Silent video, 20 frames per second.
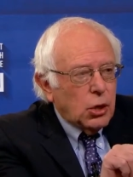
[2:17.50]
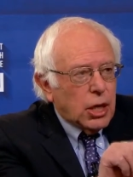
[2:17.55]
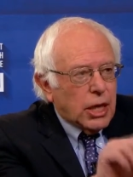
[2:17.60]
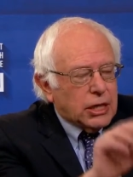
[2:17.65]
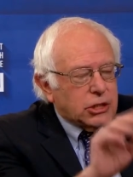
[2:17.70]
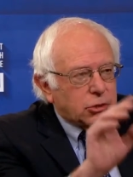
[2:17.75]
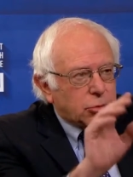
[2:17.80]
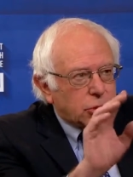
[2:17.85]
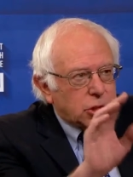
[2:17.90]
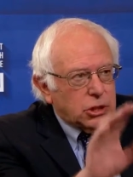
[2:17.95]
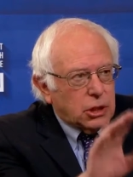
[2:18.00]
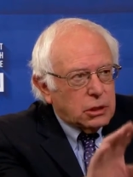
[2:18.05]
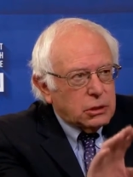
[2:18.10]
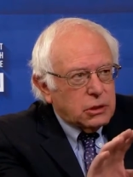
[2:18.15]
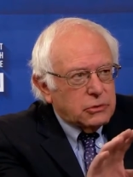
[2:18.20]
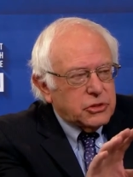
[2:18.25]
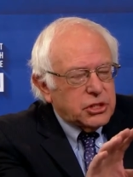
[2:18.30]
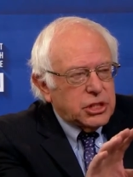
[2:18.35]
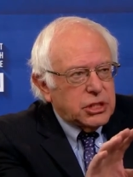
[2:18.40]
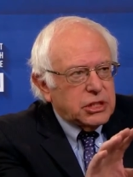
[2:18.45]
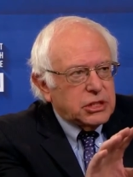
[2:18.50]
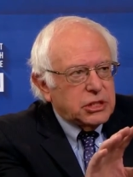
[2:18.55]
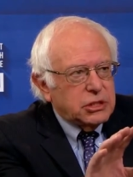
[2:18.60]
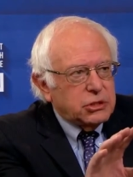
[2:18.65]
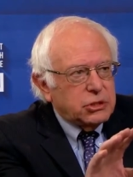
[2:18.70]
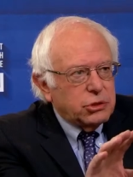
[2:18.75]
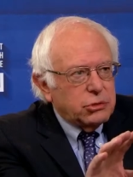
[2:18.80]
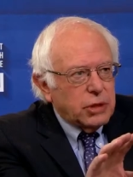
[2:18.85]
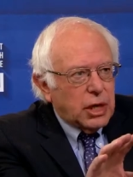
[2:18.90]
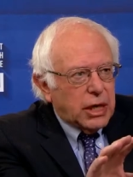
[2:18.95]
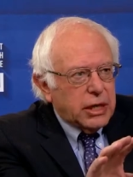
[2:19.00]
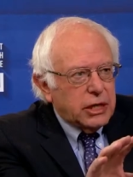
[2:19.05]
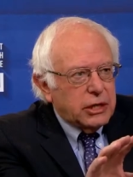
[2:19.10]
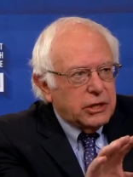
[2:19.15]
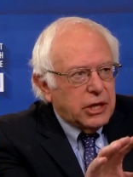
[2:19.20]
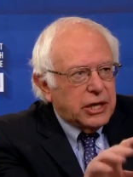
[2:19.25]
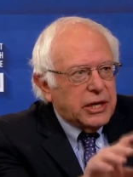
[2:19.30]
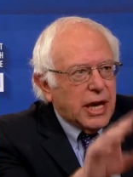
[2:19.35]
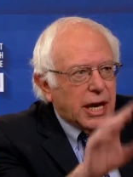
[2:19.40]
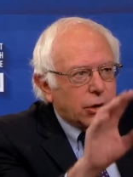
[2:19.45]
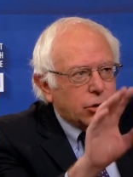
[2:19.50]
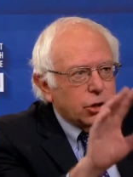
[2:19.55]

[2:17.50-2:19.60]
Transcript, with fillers: as a result of Citizens United, they now